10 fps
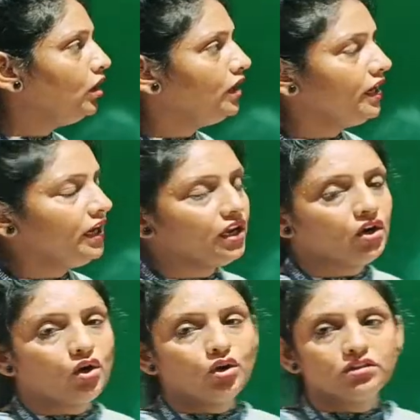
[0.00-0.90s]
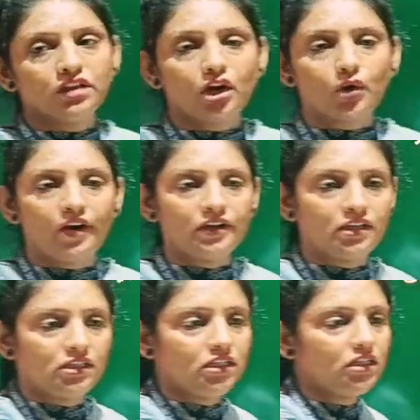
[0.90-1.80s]
only on the
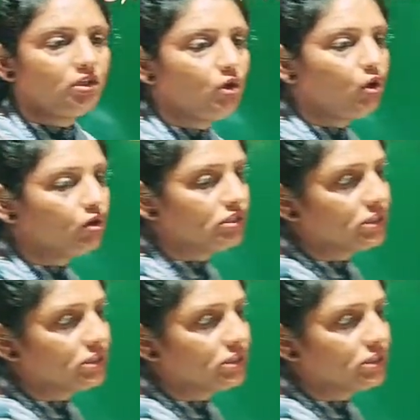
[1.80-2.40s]
quantity or